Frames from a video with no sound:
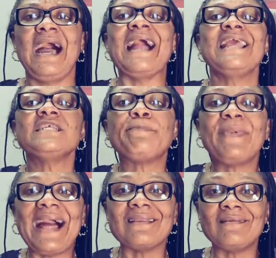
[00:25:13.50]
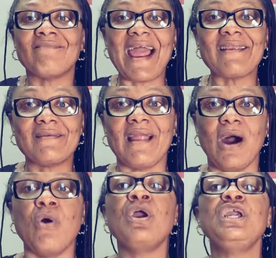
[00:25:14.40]
And his plan right
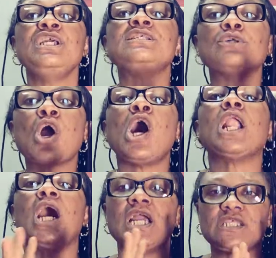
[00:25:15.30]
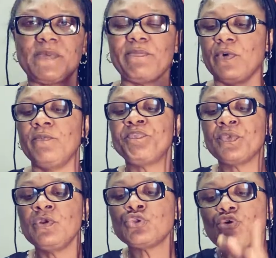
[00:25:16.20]
now is to call on his people
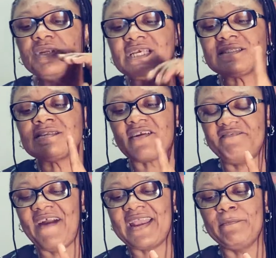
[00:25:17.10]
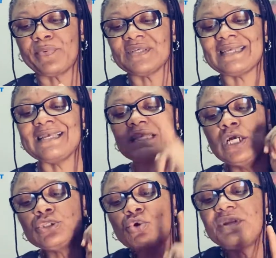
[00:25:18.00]
through this refining process,
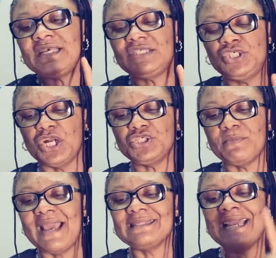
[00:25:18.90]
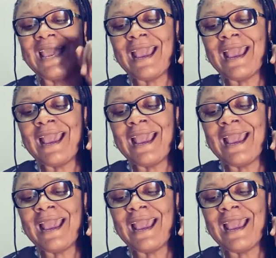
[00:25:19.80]
through this judgment.